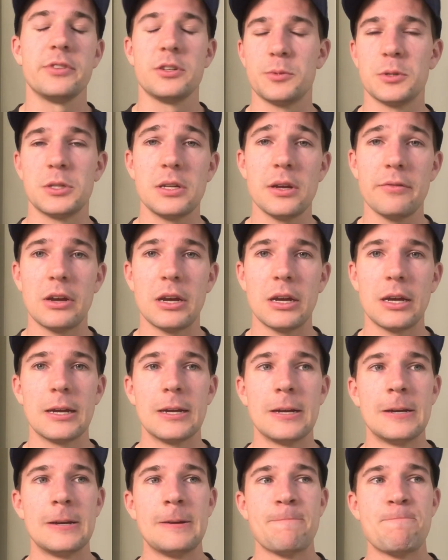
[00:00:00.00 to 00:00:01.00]
specific.
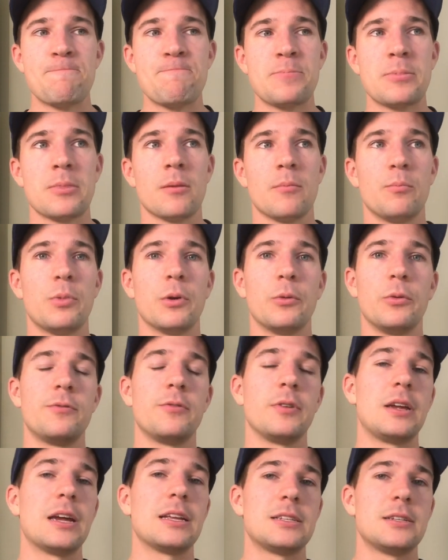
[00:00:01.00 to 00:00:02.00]
But we
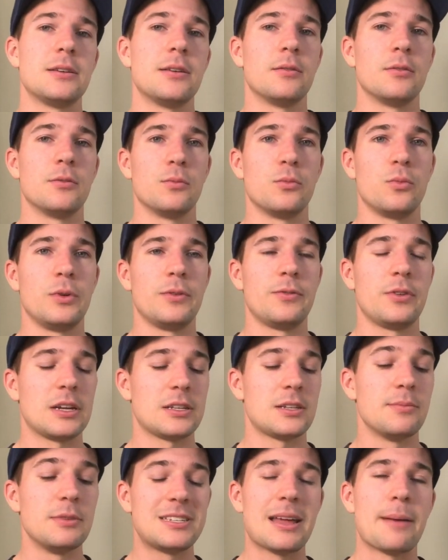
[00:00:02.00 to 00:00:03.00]
forget
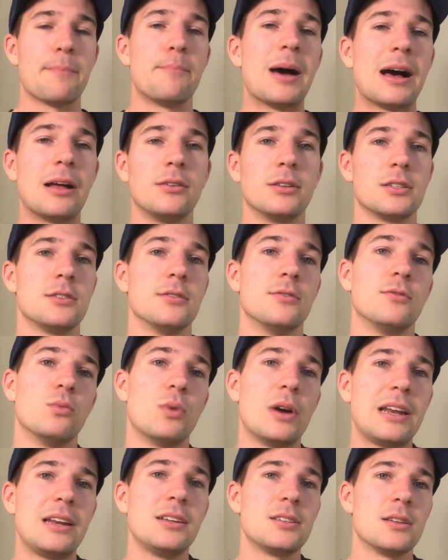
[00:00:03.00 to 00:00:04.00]
to miss that balance of
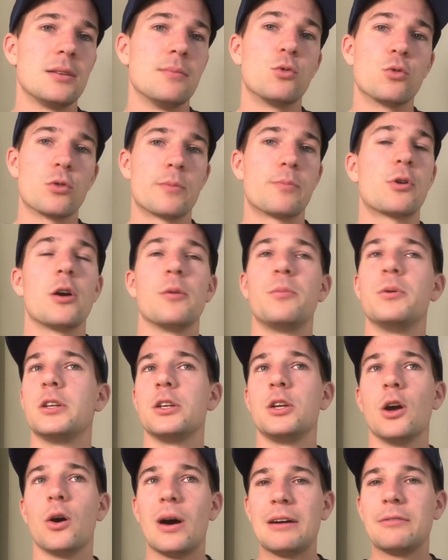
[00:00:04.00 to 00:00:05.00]
when is it more appropriate
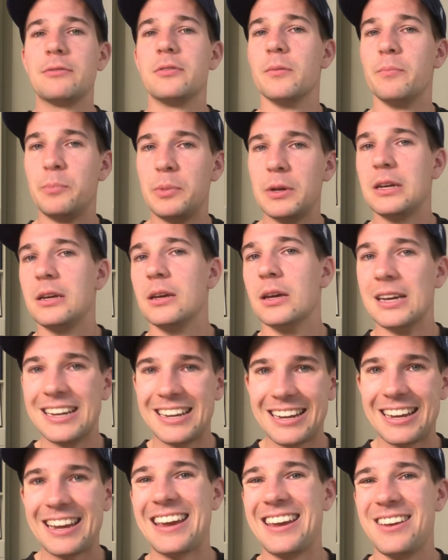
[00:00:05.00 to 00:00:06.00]
to go after the big
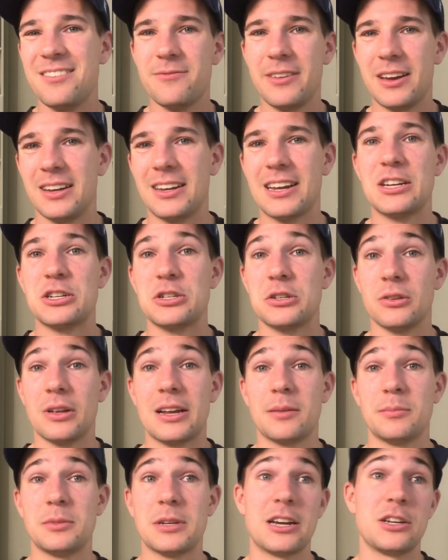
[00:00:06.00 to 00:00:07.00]
key foundational
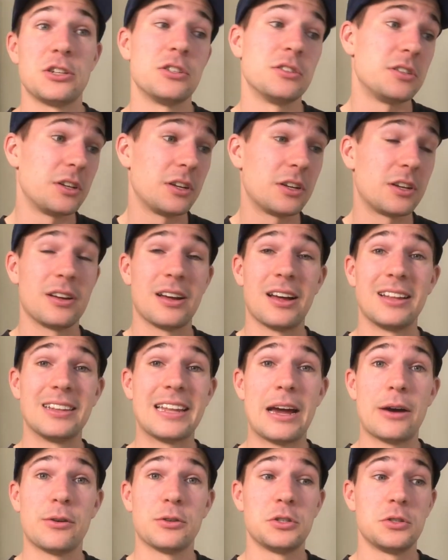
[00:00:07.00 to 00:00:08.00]
adaptations and gonna
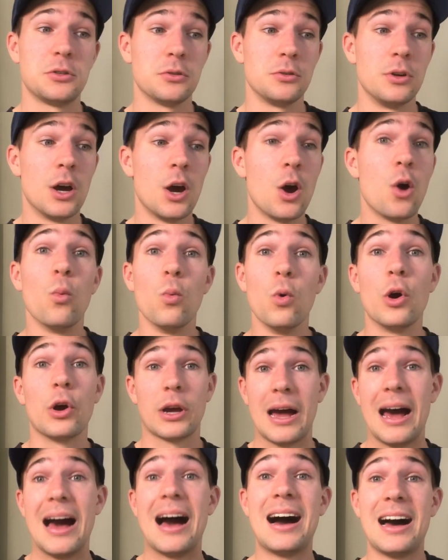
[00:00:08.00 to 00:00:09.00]
allow us to
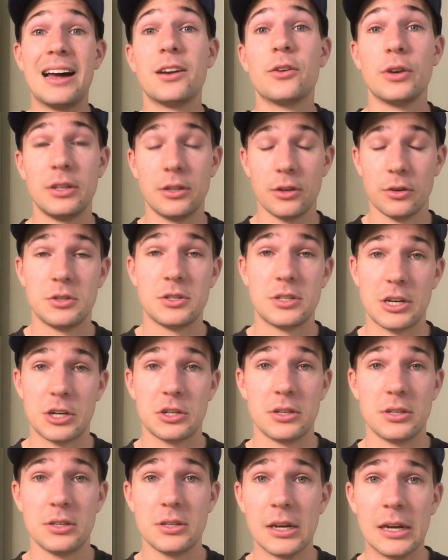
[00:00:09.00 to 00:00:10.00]
work harder in those
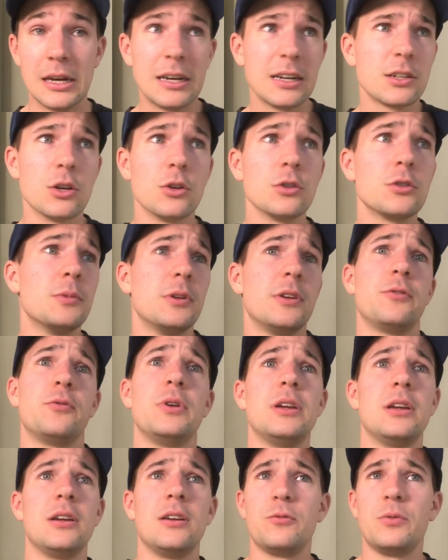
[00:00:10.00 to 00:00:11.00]
sessions. Because
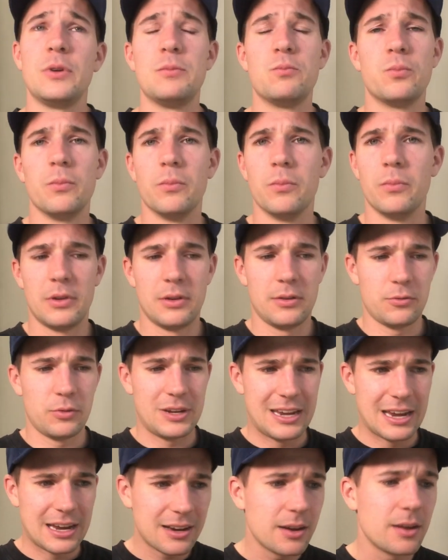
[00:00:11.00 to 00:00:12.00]
ultimately, if we
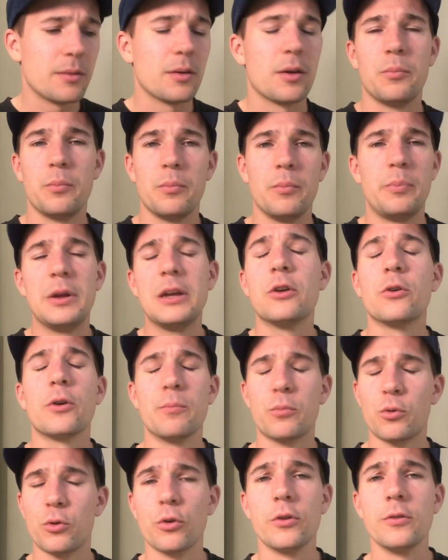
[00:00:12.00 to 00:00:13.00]
get a bigger
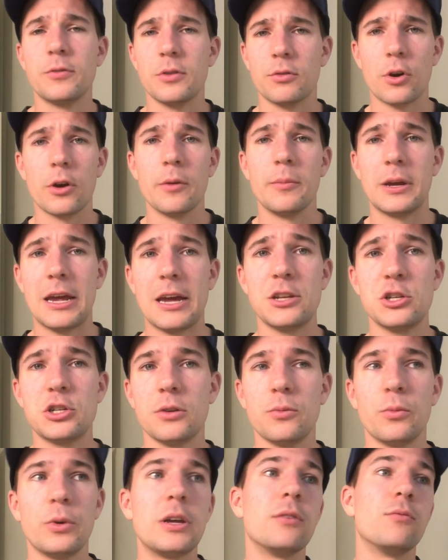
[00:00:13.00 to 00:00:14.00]
improved aerobic
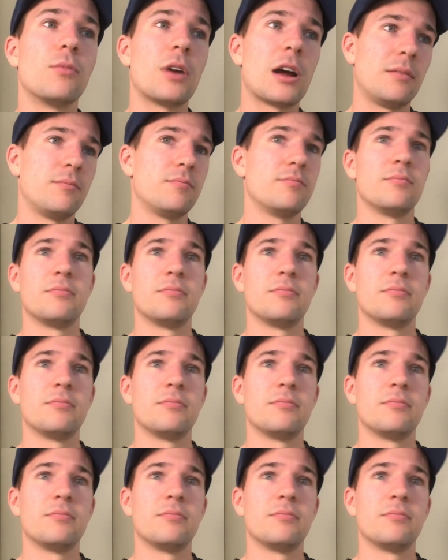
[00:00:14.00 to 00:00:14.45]
engine, we can run